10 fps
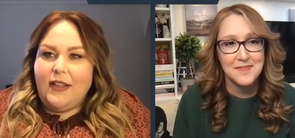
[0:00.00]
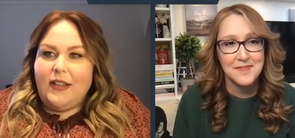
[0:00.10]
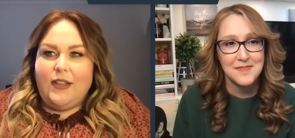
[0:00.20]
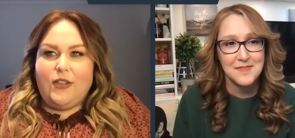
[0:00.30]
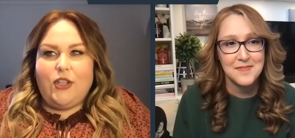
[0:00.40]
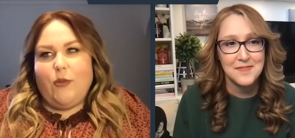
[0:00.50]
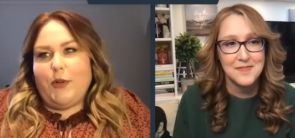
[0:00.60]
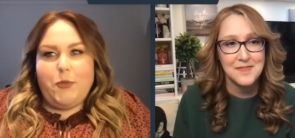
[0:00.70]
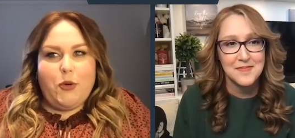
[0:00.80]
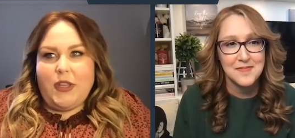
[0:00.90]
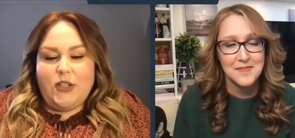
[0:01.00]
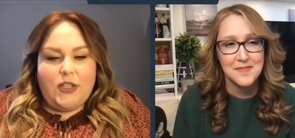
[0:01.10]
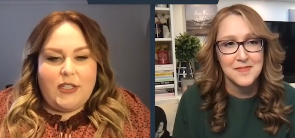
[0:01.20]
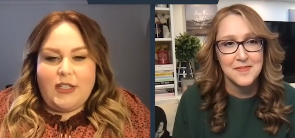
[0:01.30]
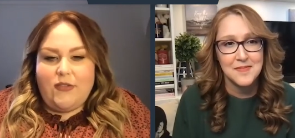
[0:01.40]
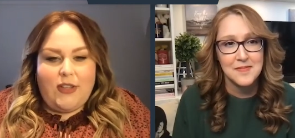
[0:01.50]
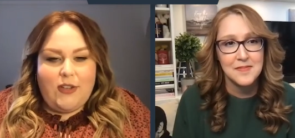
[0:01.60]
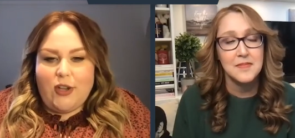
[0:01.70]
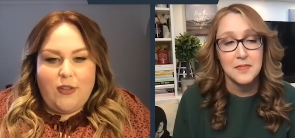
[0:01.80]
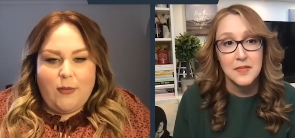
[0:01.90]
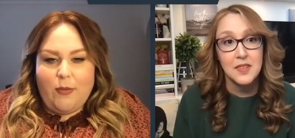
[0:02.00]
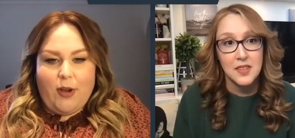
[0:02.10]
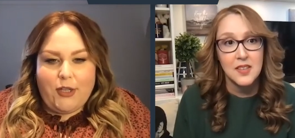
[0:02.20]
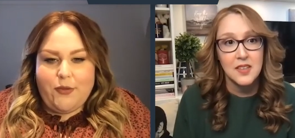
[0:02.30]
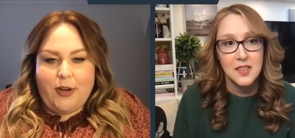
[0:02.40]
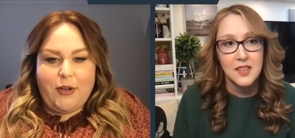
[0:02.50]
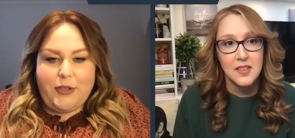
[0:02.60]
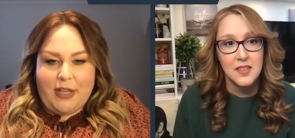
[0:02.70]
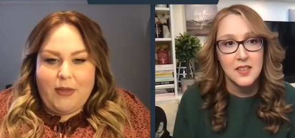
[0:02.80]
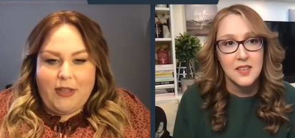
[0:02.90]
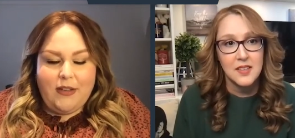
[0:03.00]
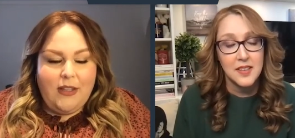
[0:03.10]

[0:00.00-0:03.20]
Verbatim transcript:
Speaker 1: is so much more than just a tv show that we watch for entertainment